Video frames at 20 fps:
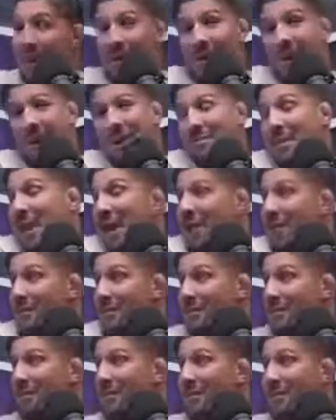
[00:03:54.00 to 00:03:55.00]
All right,
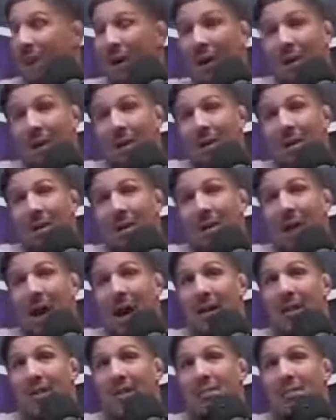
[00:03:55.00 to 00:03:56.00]
man. Well,
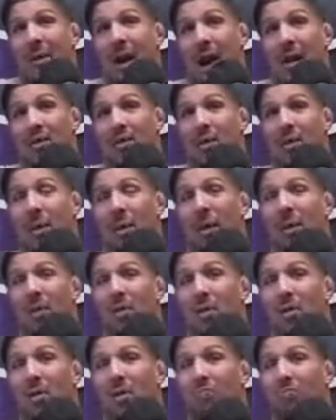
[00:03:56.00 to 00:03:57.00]
I know some guys who are big
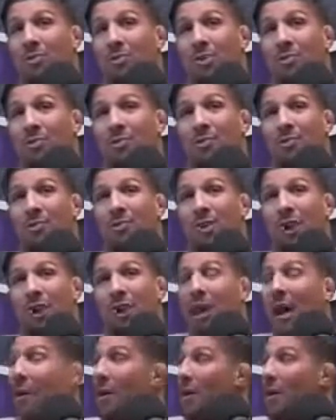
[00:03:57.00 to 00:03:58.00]
and you who
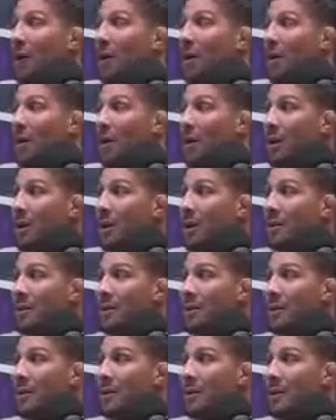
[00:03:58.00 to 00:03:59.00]
figured out a way to do it.